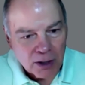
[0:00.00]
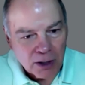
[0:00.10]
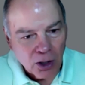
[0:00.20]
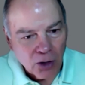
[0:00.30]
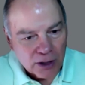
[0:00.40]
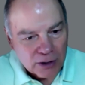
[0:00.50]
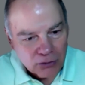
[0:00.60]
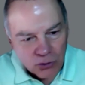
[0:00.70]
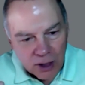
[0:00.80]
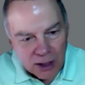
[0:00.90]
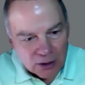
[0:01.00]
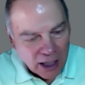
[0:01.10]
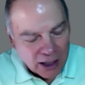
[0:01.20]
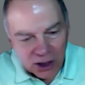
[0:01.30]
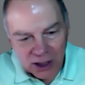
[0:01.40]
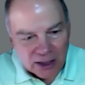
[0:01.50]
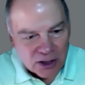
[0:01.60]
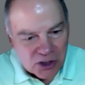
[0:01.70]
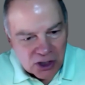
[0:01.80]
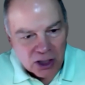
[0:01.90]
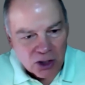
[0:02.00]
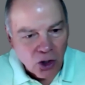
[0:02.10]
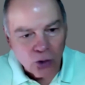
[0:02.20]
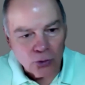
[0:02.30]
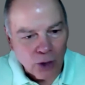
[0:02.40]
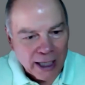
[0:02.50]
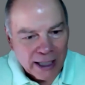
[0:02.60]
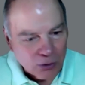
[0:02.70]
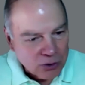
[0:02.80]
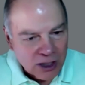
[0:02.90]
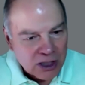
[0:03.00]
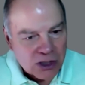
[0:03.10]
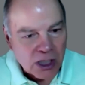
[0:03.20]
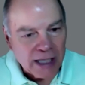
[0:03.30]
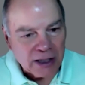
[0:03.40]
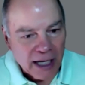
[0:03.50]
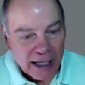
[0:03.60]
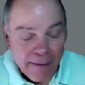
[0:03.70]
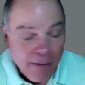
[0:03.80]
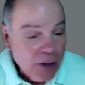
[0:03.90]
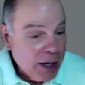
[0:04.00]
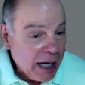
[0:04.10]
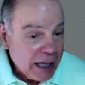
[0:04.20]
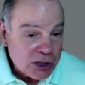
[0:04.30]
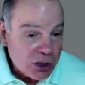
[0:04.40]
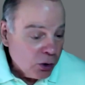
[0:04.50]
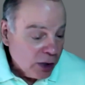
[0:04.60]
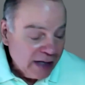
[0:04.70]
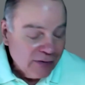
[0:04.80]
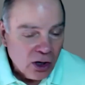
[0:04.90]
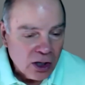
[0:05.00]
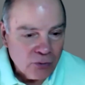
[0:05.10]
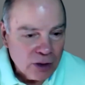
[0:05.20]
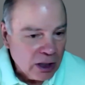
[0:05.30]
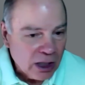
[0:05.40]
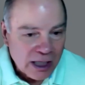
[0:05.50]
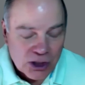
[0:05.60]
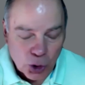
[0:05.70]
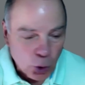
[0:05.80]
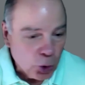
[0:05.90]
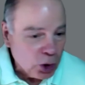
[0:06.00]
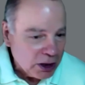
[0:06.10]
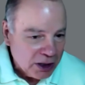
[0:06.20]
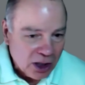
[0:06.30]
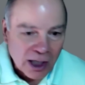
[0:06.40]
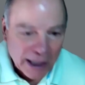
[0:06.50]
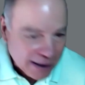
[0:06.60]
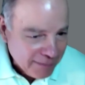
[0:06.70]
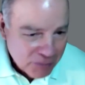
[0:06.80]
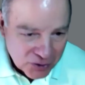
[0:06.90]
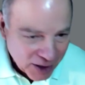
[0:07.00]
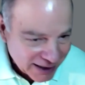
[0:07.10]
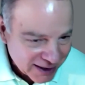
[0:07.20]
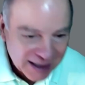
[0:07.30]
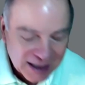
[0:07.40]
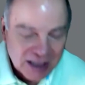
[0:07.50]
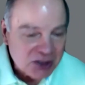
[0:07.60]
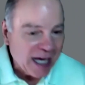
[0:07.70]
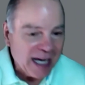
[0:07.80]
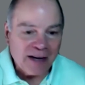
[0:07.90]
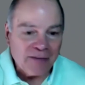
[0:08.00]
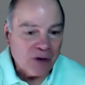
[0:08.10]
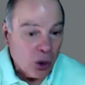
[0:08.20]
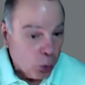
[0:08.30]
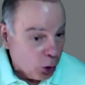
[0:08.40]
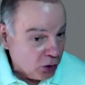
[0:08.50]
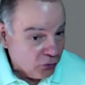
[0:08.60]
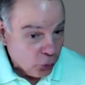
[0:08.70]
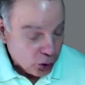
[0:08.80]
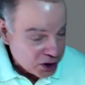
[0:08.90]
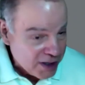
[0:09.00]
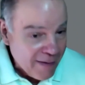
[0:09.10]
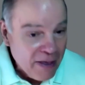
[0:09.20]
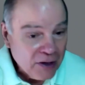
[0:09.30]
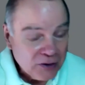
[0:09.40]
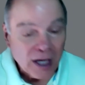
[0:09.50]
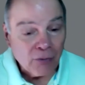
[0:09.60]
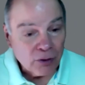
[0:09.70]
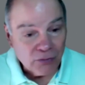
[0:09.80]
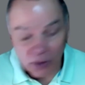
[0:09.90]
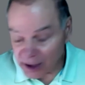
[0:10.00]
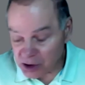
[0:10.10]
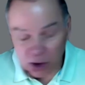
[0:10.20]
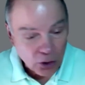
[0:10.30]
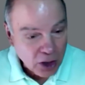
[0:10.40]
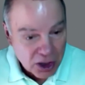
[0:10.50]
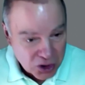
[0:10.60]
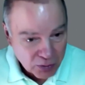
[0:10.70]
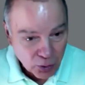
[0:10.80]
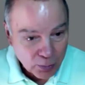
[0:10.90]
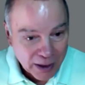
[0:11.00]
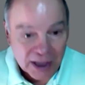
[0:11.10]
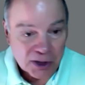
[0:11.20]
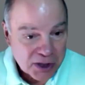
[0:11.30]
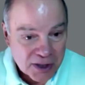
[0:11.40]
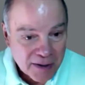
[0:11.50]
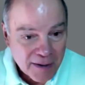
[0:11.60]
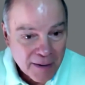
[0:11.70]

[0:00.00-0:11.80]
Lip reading: You know, they're not going to get the skin tone right or things like that. And so Avon realized early on that they need to have a workforce that reflects their customer base,